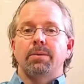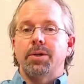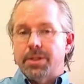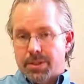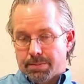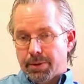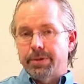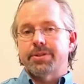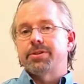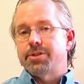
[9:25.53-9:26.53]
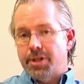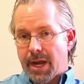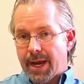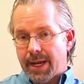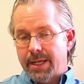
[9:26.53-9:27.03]
which is the person's
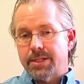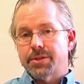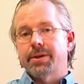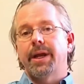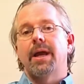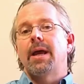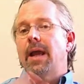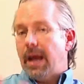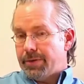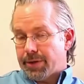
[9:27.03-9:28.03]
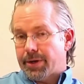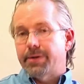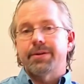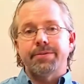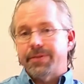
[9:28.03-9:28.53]
genetic history and their
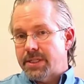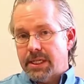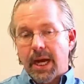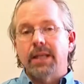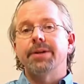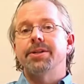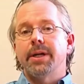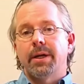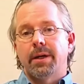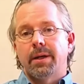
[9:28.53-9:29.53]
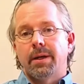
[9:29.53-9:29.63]
current physiology.